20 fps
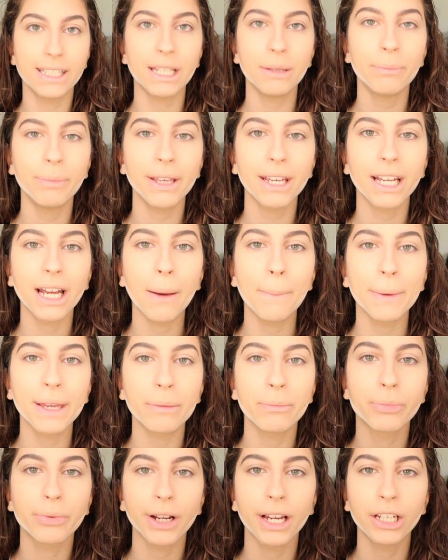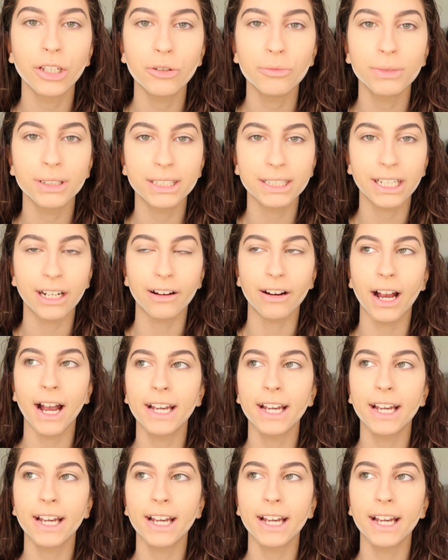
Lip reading: I did pick up a brand new mascara.